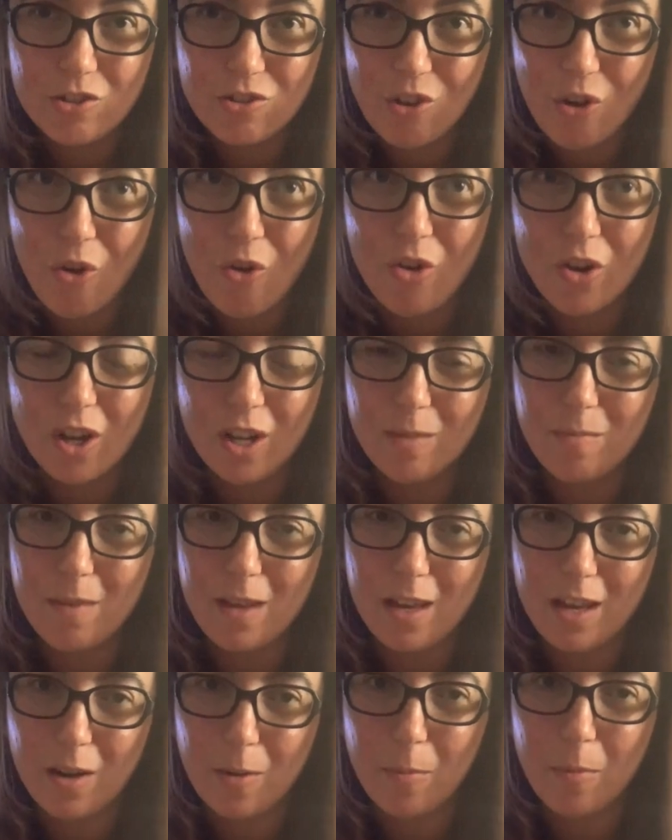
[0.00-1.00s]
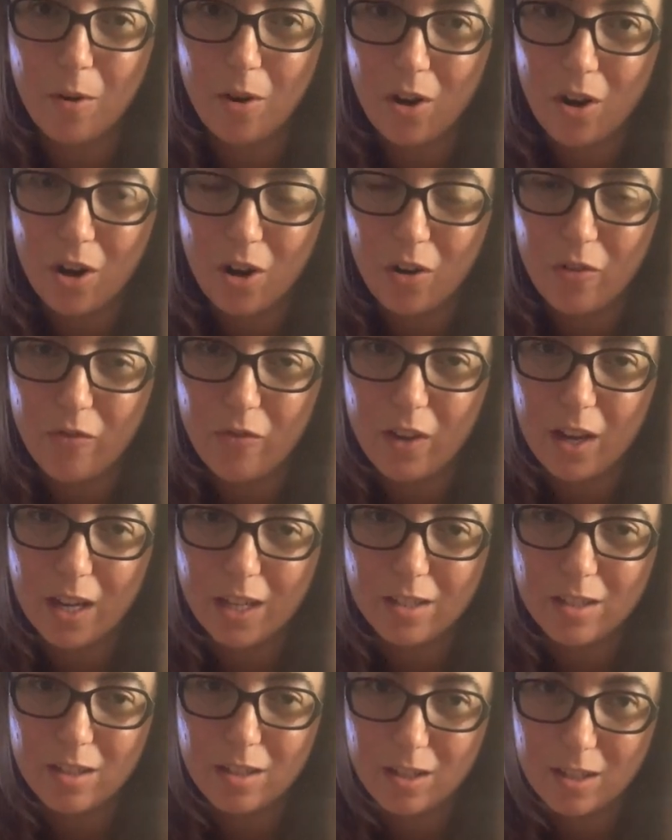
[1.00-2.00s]
so good. Make a
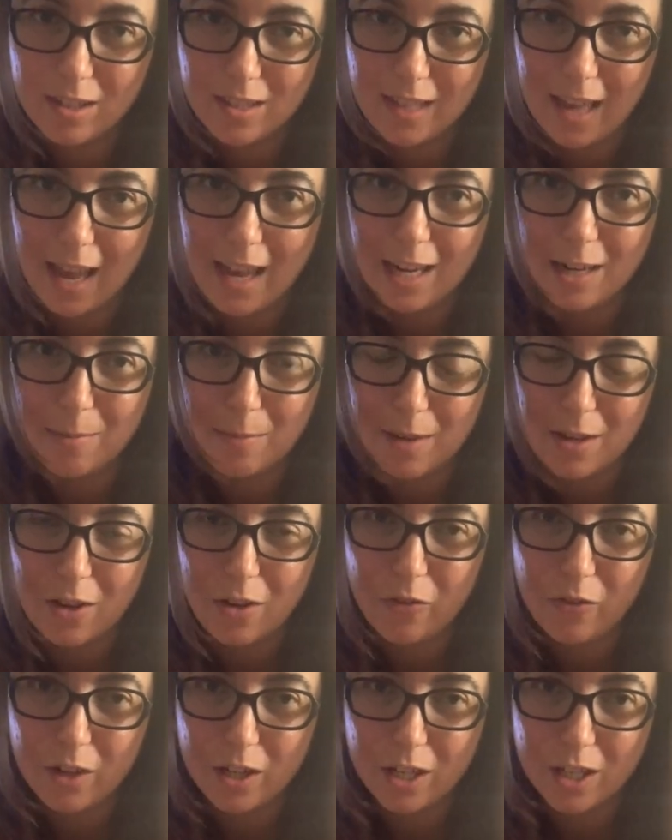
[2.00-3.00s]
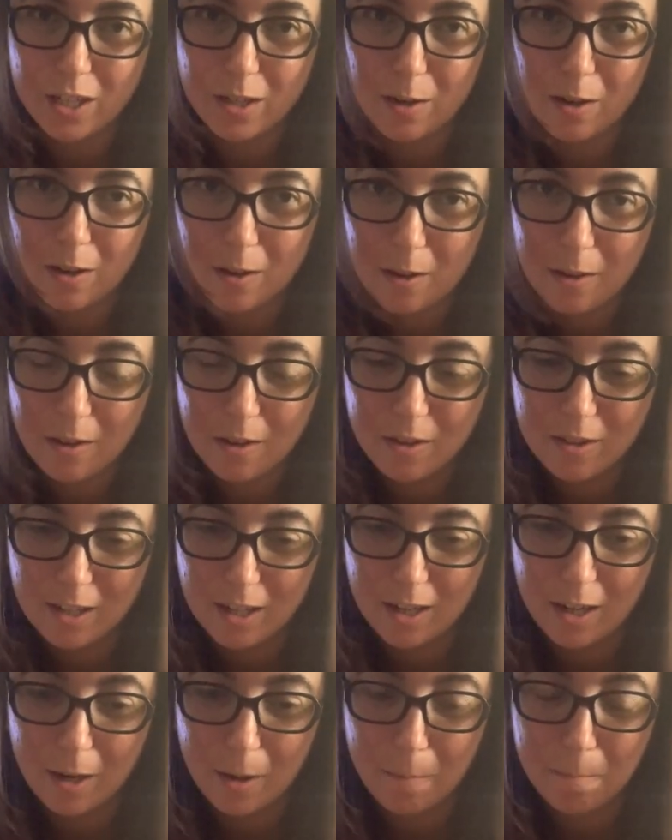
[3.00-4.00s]
perfect side meal for your
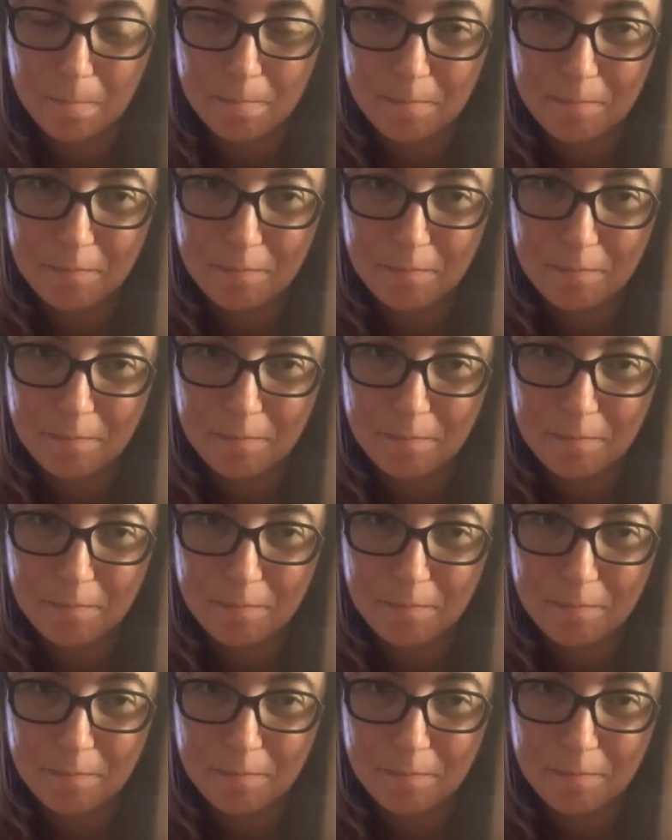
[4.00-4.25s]
dinner.